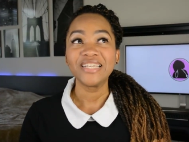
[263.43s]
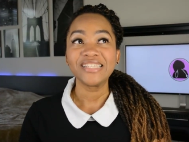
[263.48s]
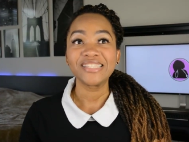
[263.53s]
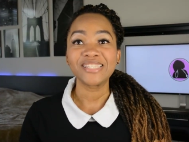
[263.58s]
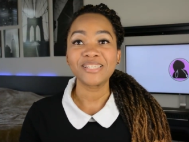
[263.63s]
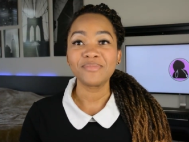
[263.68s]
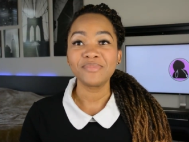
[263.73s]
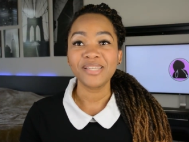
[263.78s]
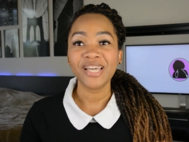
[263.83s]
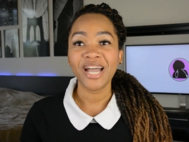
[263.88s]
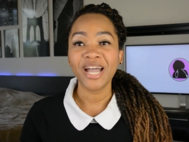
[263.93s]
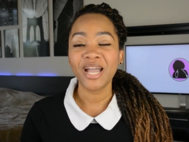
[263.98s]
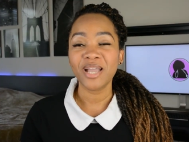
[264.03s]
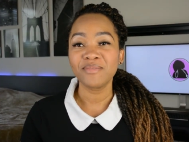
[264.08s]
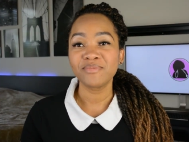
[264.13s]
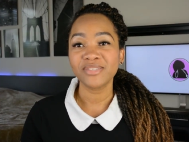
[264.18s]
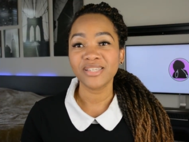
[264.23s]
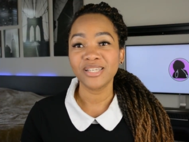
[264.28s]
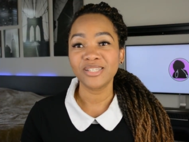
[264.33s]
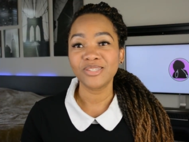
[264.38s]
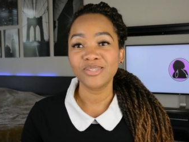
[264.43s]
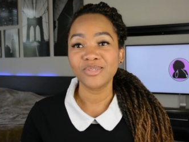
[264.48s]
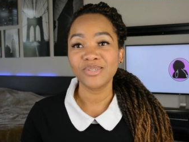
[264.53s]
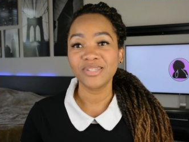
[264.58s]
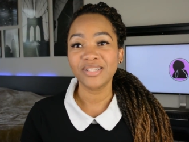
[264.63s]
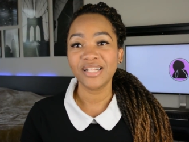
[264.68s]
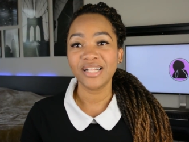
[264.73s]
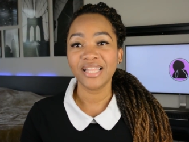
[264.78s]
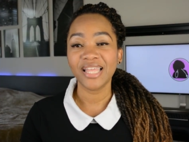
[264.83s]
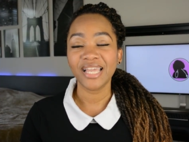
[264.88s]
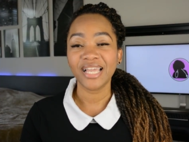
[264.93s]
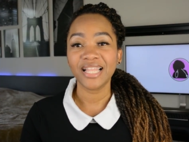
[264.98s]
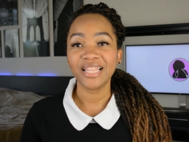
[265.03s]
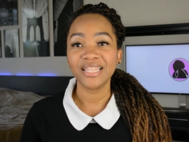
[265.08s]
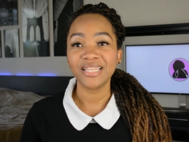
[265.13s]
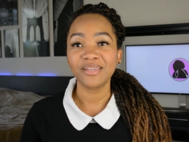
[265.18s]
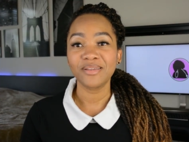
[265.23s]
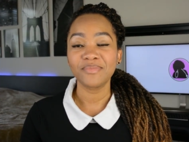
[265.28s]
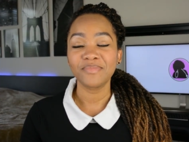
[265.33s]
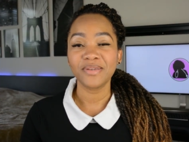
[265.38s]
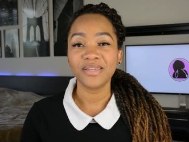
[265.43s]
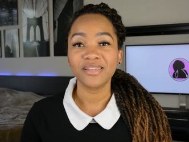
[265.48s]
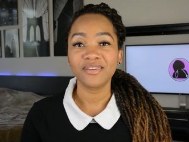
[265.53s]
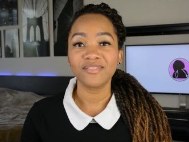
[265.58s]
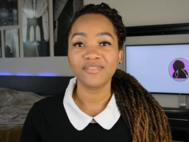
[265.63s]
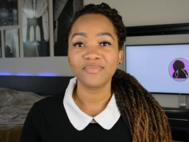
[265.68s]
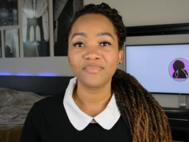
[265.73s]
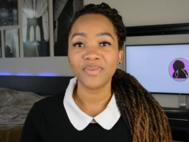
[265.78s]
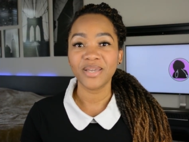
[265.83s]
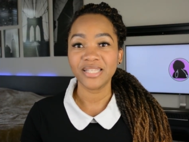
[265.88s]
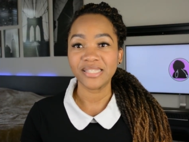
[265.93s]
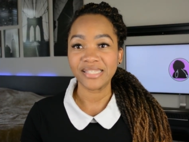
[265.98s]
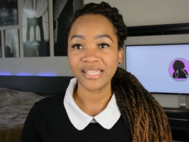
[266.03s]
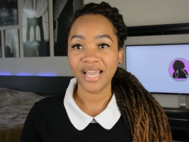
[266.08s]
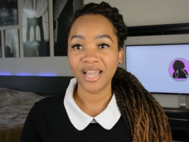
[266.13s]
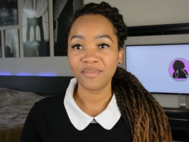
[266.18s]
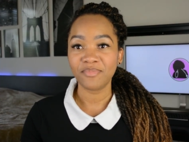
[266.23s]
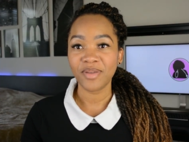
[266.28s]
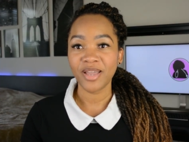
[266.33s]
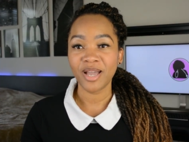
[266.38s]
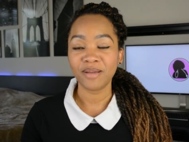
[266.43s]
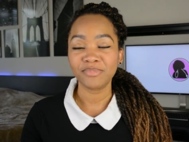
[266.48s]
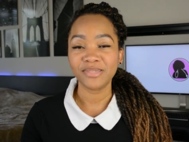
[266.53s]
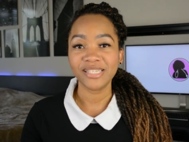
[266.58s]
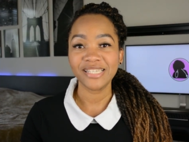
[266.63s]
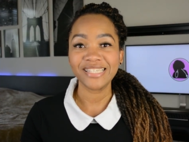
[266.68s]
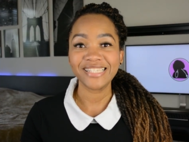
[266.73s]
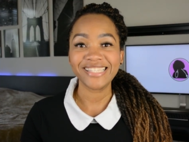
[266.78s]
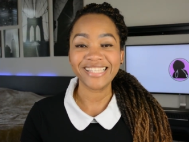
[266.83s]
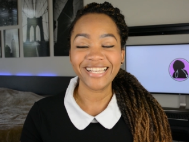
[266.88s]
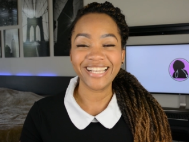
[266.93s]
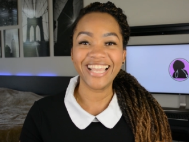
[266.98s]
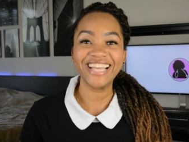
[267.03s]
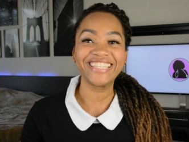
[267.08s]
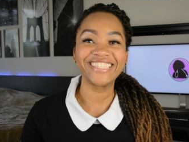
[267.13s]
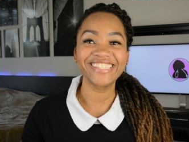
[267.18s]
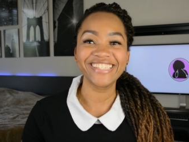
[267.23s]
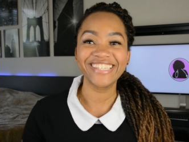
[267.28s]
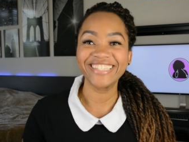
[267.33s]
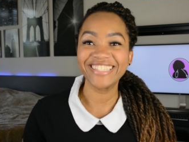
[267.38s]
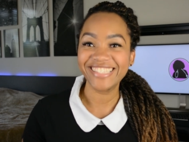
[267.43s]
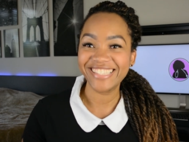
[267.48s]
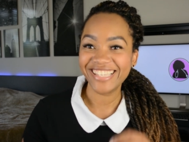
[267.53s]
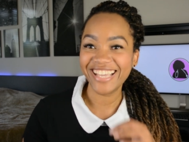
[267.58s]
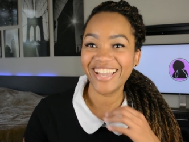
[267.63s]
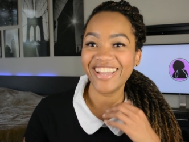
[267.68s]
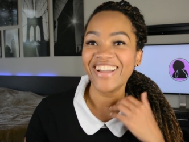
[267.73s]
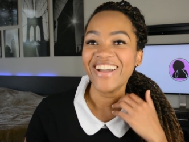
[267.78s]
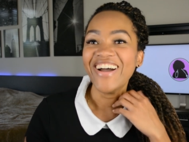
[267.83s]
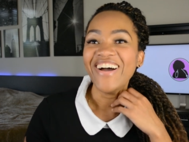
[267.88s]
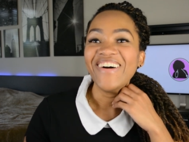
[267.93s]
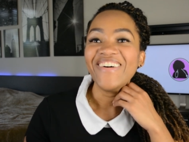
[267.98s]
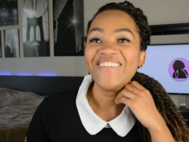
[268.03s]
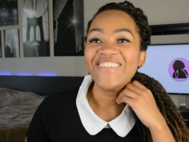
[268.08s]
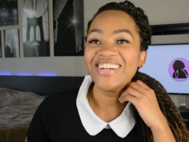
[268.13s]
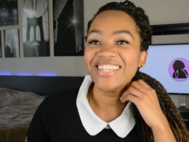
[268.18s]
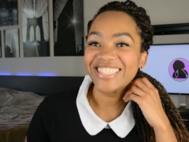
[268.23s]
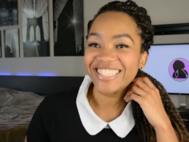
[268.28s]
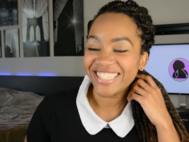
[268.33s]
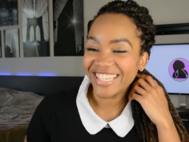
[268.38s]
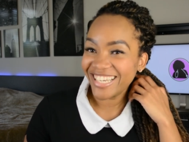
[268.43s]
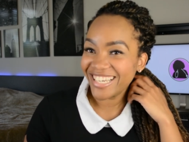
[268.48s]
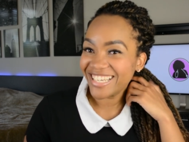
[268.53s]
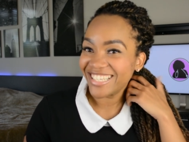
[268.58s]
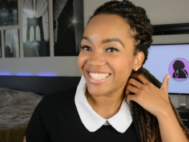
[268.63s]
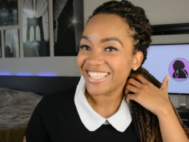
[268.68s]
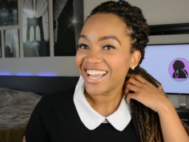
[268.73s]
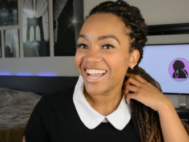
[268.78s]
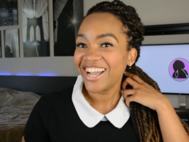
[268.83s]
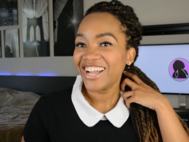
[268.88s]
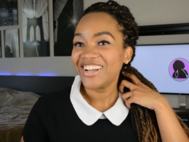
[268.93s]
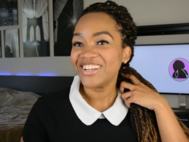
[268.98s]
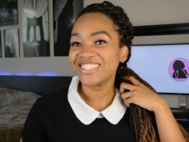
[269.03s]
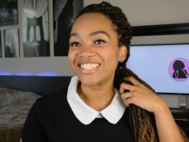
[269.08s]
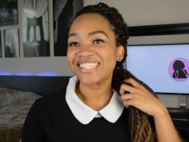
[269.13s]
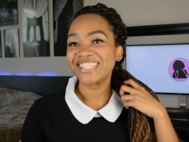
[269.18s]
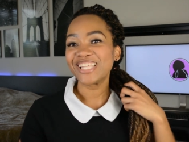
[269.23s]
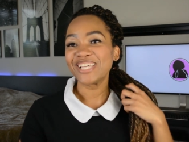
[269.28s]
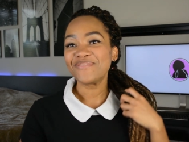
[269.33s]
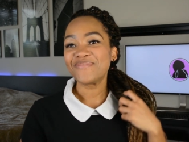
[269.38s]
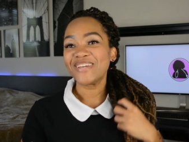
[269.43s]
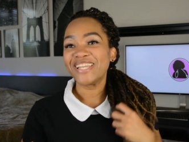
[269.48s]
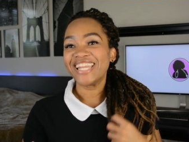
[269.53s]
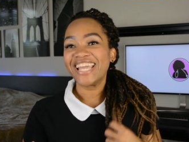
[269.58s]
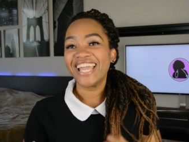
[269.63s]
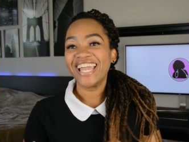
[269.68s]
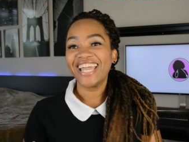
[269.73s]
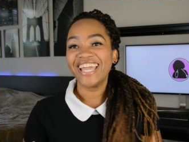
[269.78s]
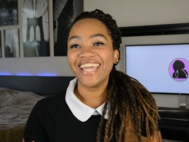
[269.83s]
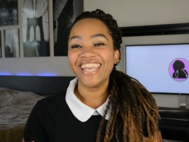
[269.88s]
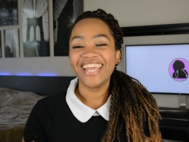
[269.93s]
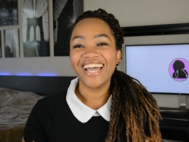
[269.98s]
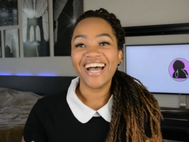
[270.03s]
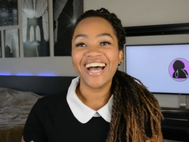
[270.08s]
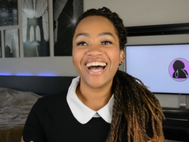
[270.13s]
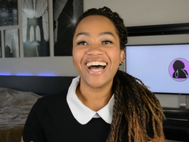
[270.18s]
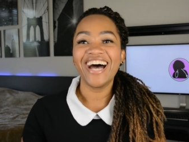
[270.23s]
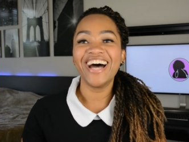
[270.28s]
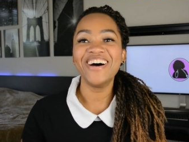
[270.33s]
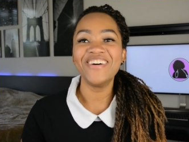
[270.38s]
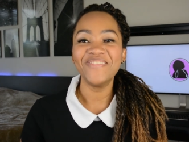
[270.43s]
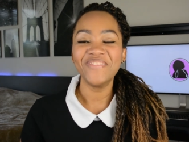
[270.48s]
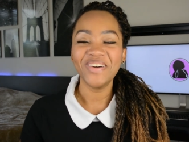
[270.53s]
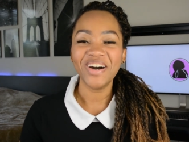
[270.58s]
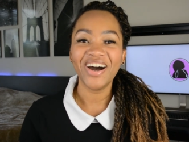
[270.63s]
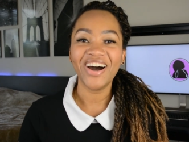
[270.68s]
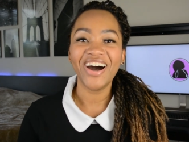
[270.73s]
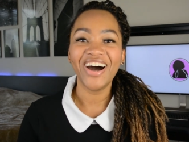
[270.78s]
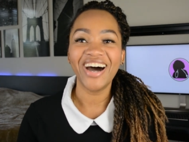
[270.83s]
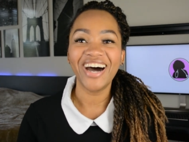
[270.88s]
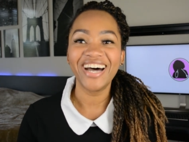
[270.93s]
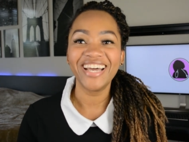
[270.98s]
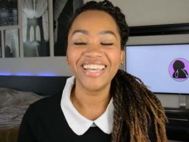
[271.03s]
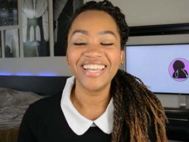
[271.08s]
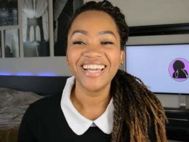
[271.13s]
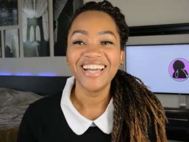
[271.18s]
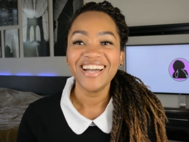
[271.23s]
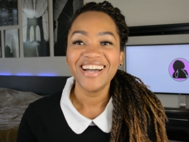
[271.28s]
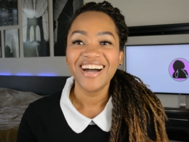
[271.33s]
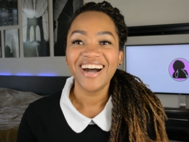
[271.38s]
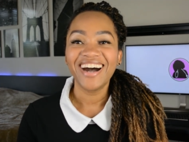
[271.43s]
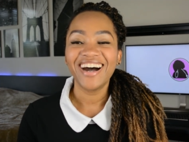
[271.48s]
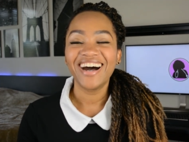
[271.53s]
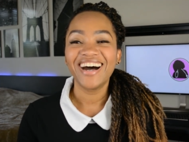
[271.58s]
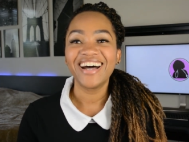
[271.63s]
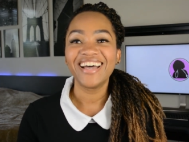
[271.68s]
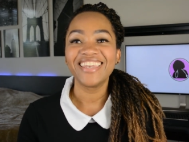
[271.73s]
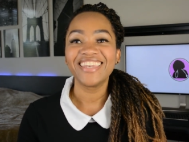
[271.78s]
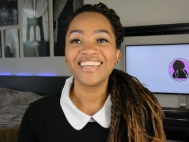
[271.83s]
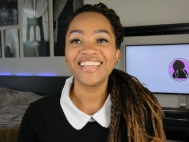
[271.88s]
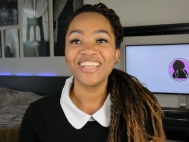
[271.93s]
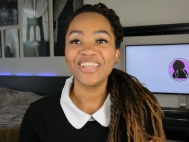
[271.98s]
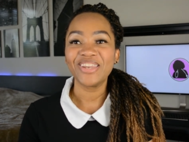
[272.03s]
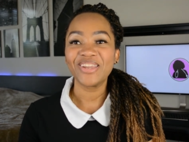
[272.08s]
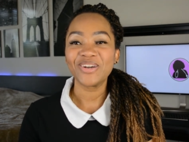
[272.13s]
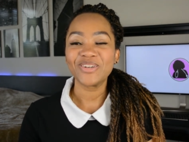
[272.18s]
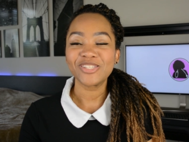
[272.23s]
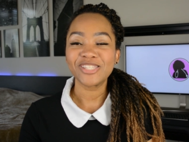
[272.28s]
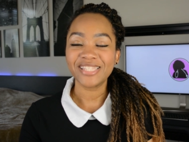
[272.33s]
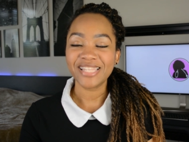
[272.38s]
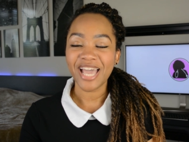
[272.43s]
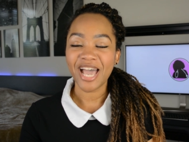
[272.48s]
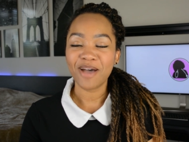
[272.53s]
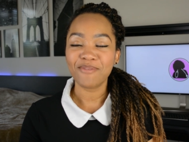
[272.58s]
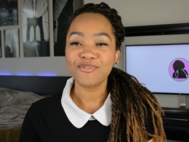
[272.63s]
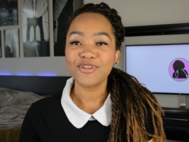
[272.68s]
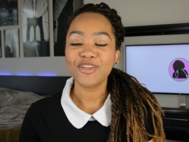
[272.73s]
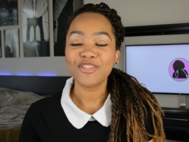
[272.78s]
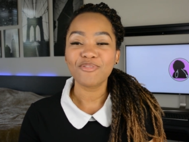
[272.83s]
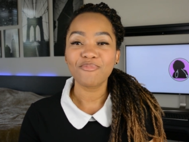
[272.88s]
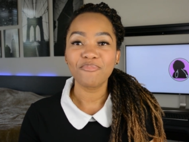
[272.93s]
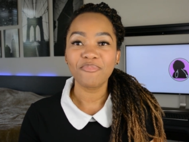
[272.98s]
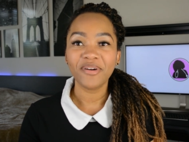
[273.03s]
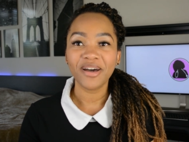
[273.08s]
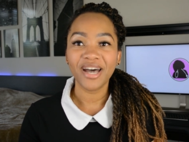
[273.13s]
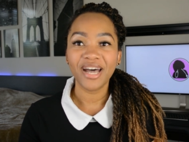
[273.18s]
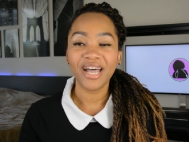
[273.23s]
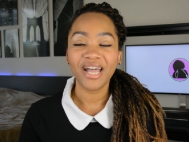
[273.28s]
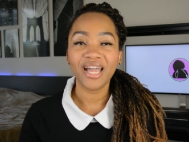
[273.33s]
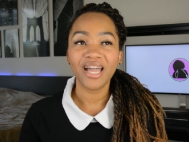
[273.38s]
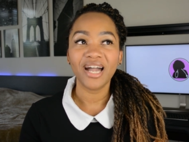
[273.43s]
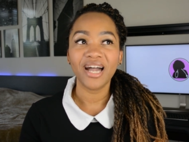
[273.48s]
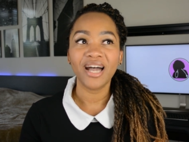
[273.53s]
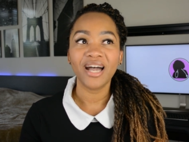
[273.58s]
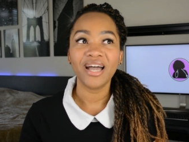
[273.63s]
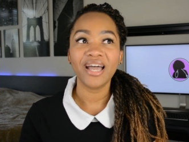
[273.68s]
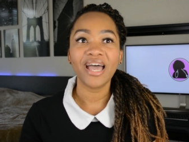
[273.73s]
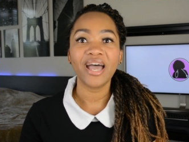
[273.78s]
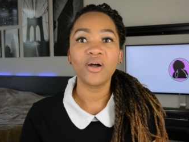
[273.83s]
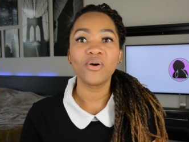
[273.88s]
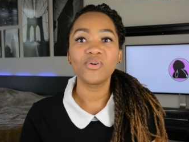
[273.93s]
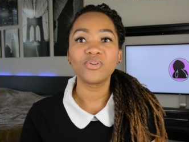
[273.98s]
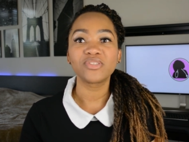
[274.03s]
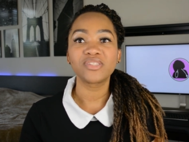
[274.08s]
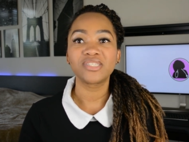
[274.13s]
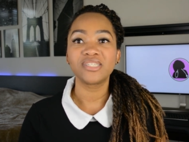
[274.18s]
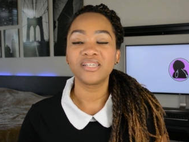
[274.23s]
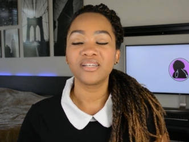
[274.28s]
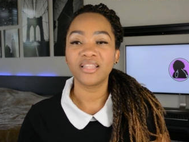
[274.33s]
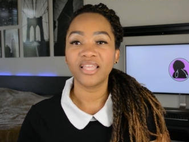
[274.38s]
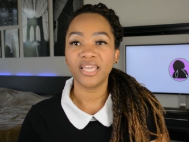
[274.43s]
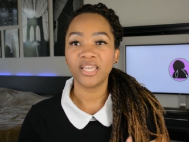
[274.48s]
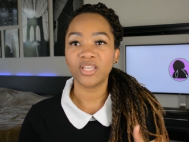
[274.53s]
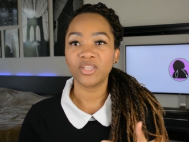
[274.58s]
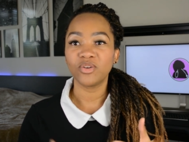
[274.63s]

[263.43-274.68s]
Sometimes I do a little bit of bedside Baptist, I guess you could say, which is sleeping in on Sabbath, but I will still